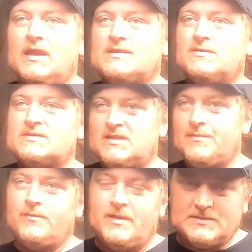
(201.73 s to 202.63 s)
is what
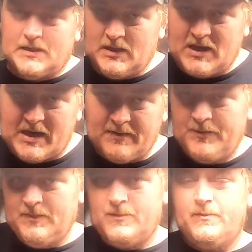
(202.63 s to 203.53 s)
separates a lot of
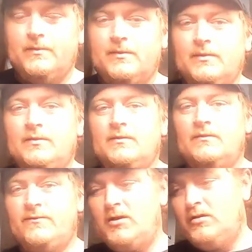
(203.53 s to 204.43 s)
people
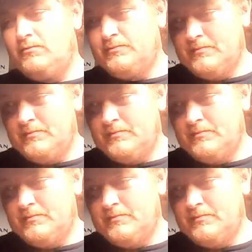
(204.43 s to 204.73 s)
from